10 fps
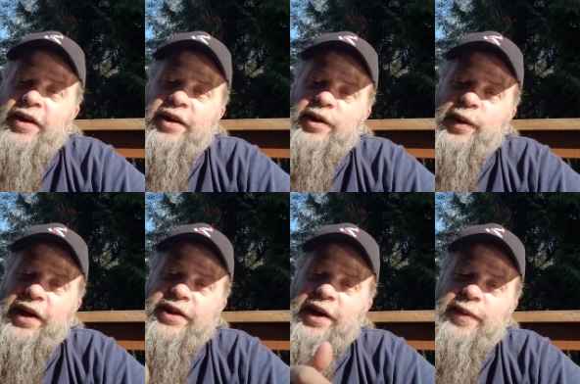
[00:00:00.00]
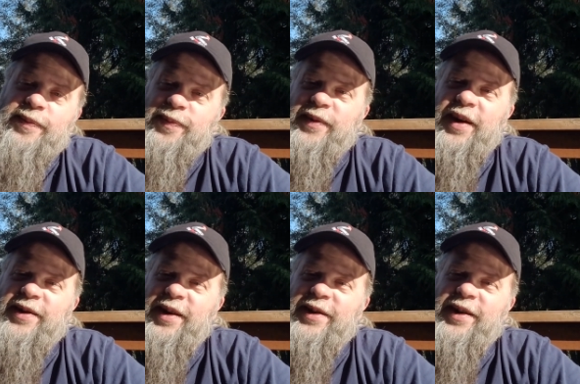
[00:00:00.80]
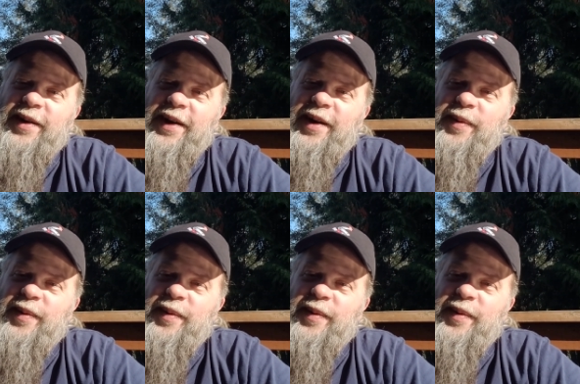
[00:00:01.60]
Until next time, I'll talk to y'all later.